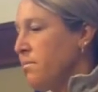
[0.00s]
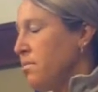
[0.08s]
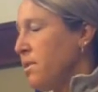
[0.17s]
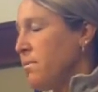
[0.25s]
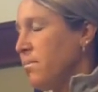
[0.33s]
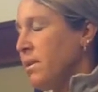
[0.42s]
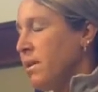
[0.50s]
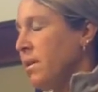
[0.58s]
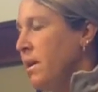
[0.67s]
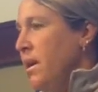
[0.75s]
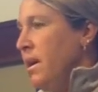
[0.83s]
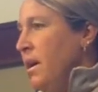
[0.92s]
put up
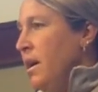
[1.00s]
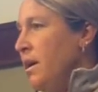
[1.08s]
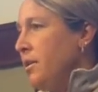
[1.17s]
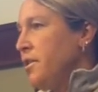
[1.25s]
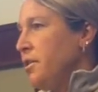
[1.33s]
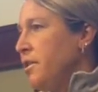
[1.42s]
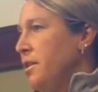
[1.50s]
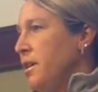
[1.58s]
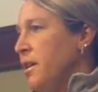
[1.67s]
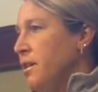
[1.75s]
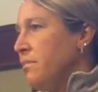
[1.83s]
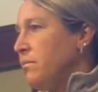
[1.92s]
a good
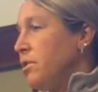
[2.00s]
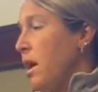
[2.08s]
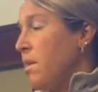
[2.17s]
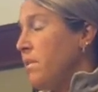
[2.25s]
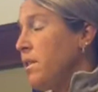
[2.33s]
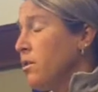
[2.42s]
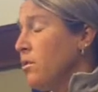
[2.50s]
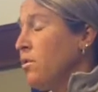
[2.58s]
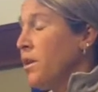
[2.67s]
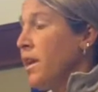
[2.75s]
job in the goal